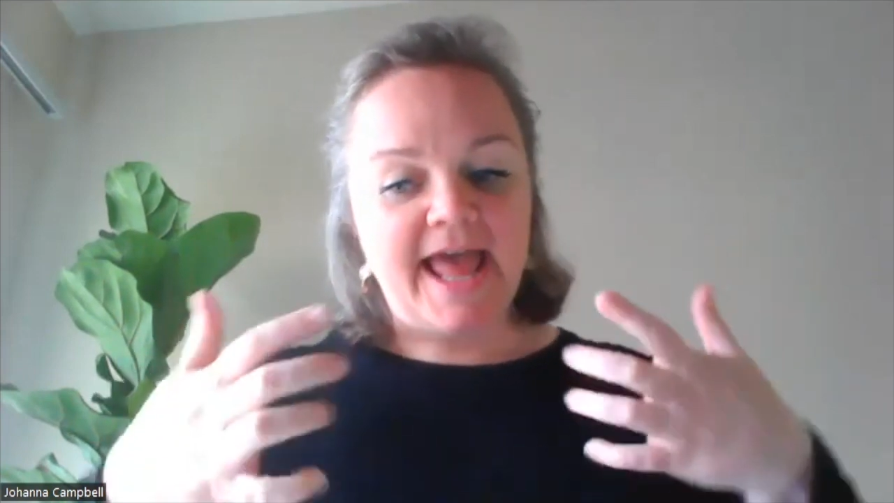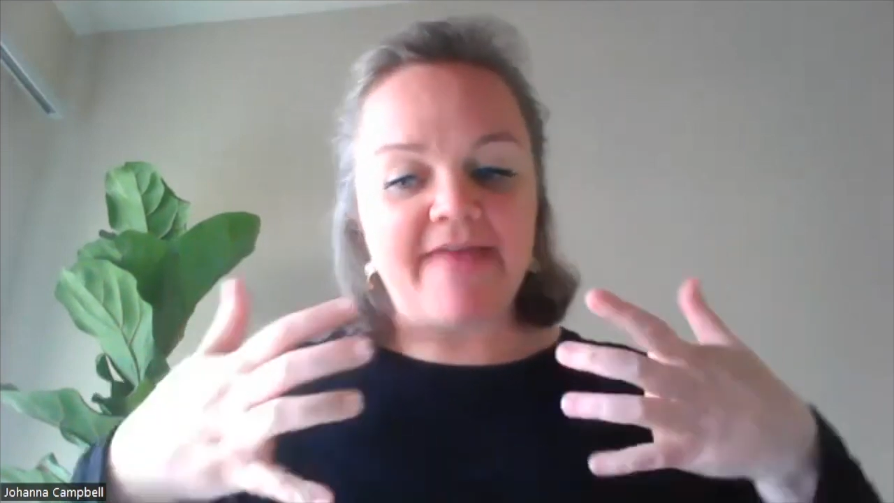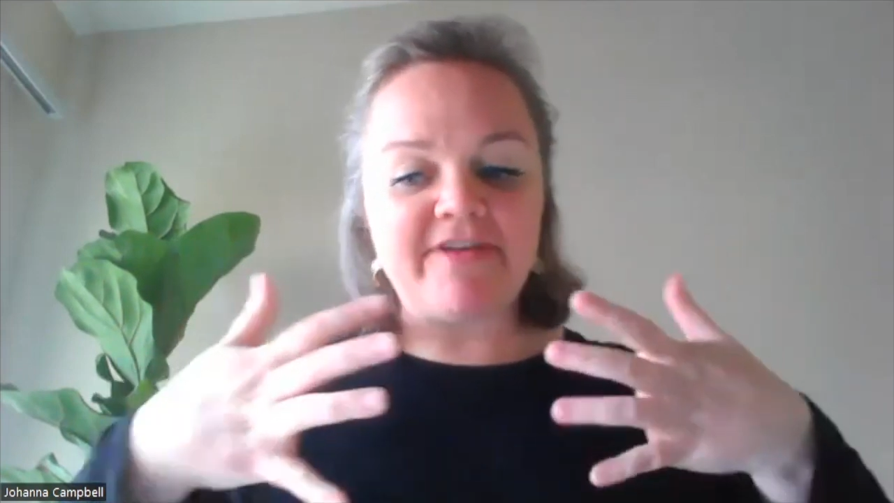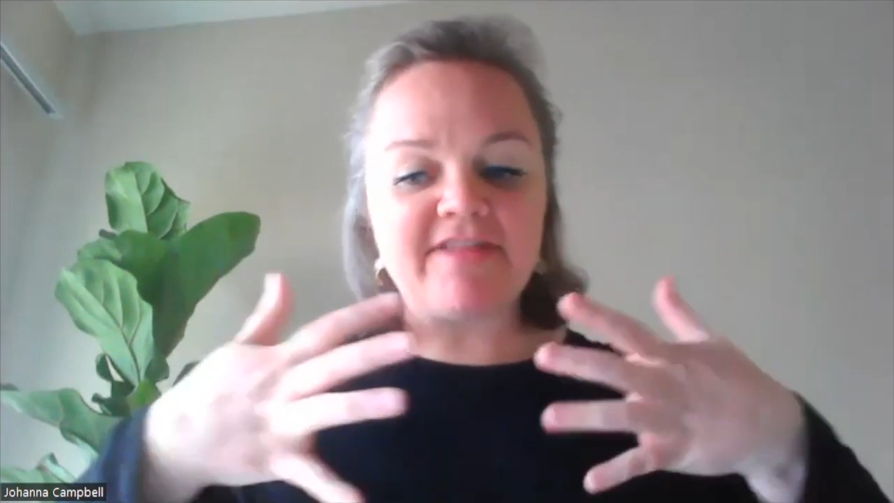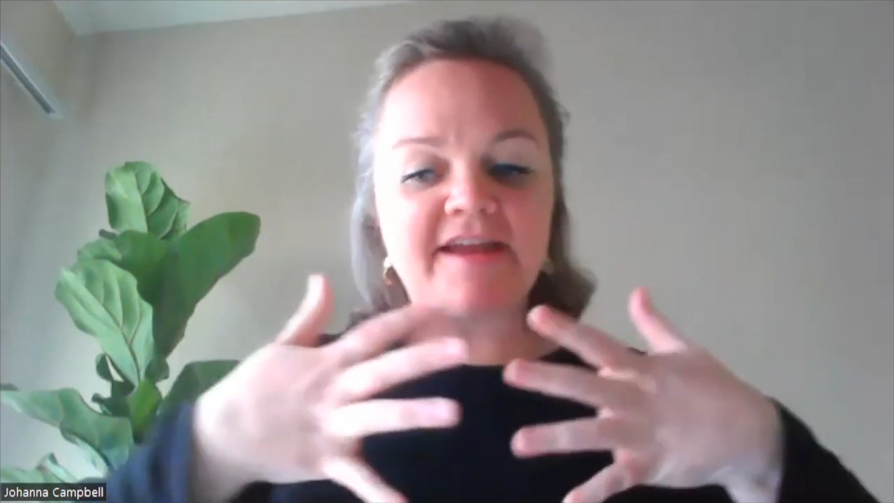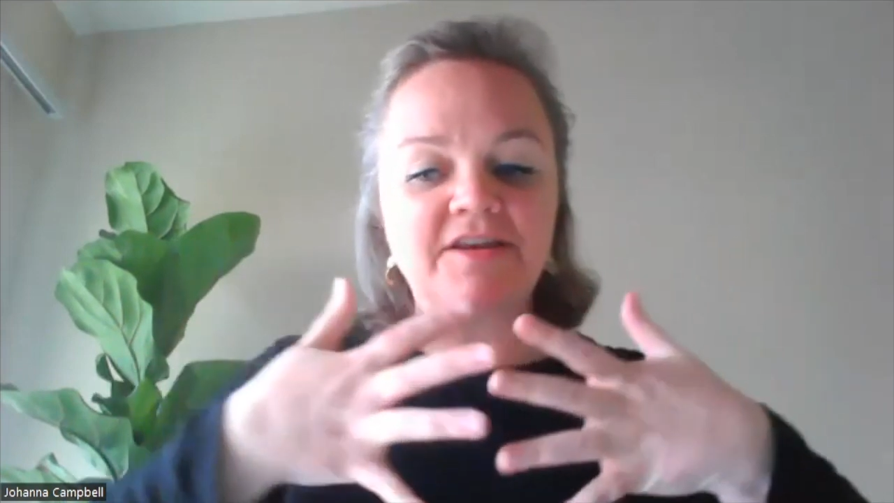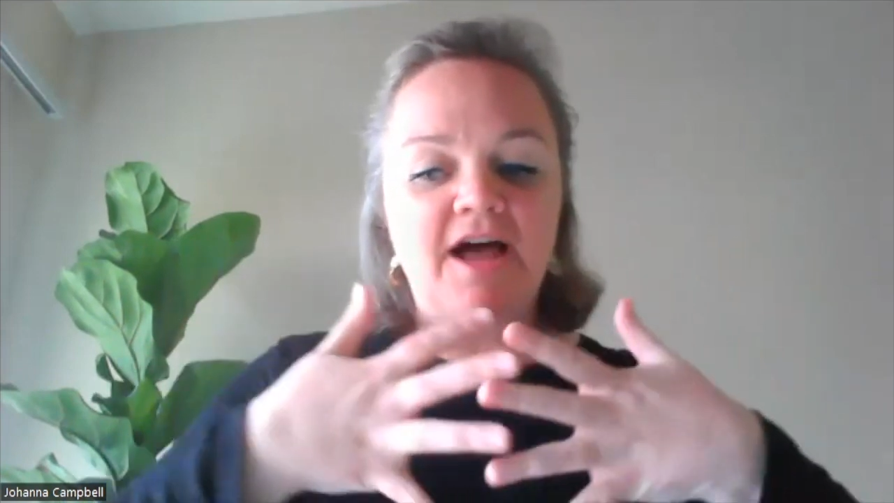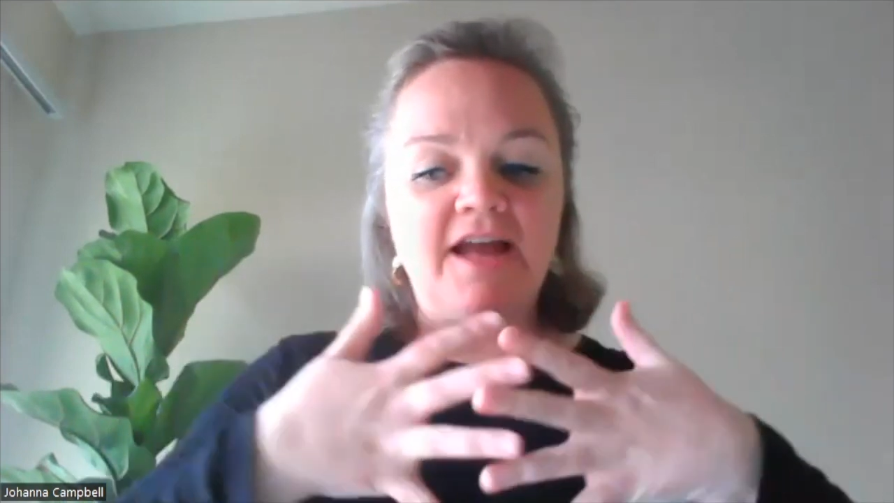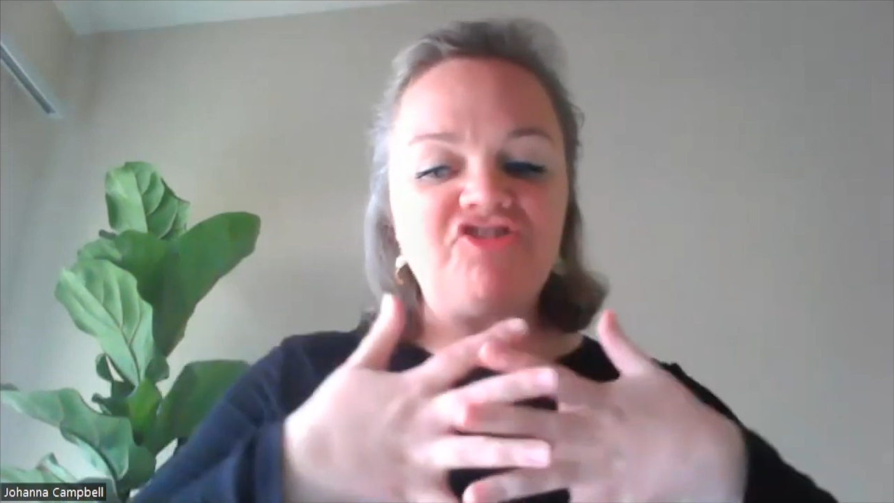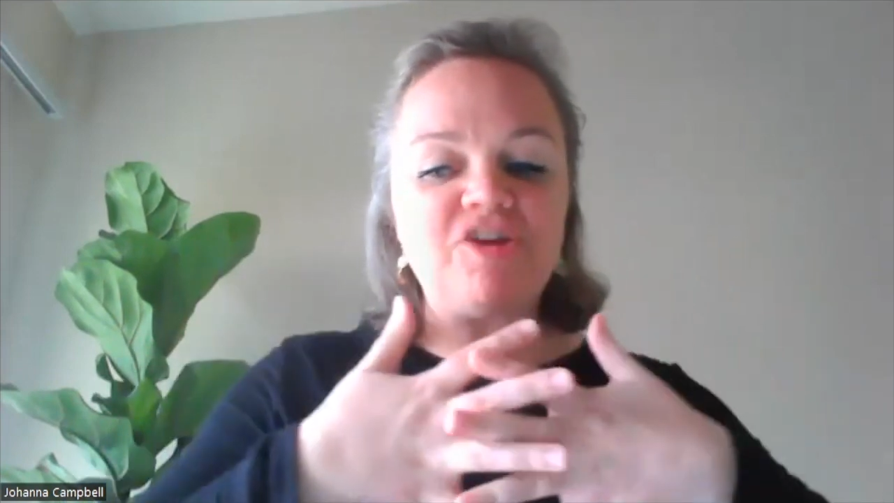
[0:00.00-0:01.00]
And the
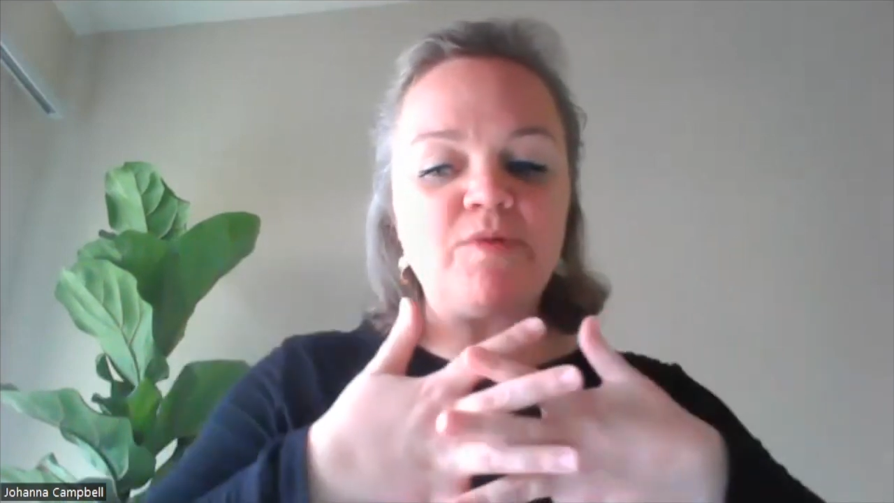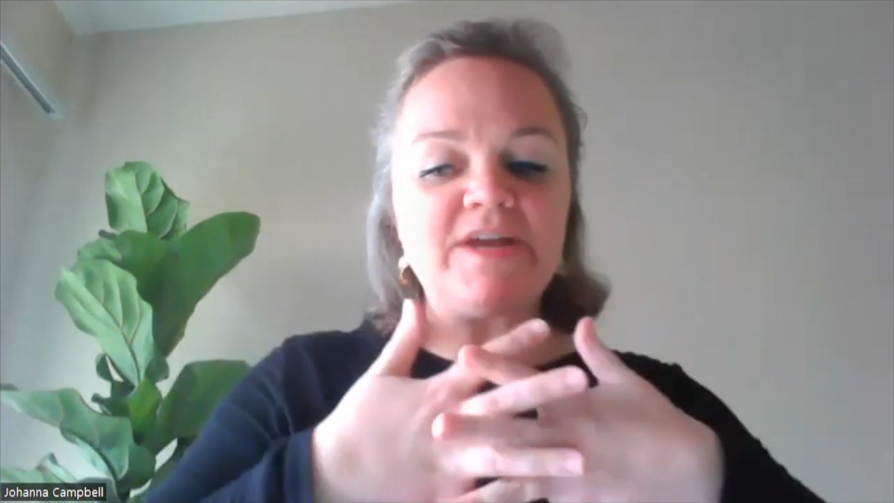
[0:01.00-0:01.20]
technology we